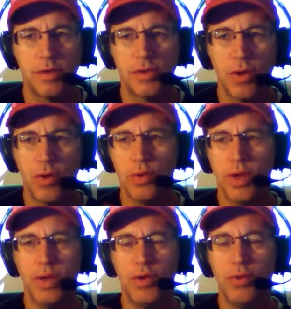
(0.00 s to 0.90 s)
So,
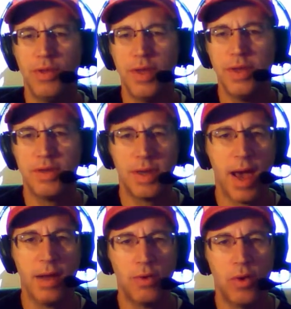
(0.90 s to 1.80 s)
and 2 things like
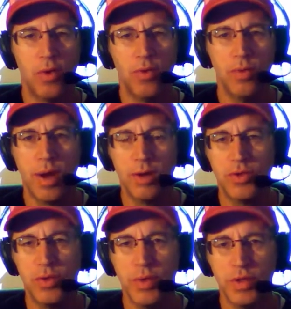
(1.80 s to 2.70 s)
hot and cold are
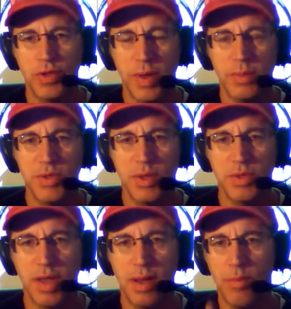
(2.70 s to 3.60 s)
2 extremes of the
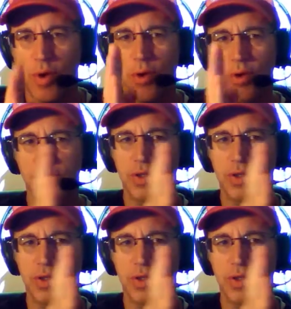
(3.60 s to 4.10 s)
same pole.